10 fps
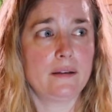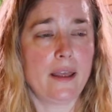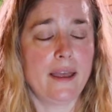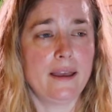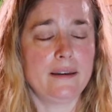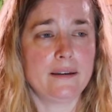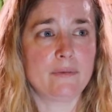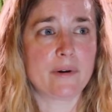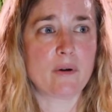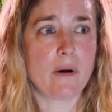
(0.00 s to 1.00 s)
and it
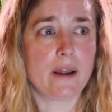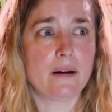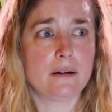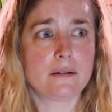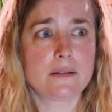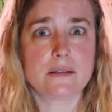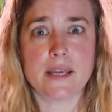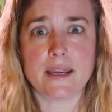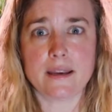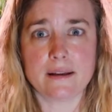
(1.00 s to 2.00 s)
required
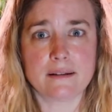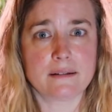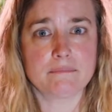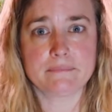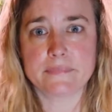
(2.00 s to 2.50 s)
taking a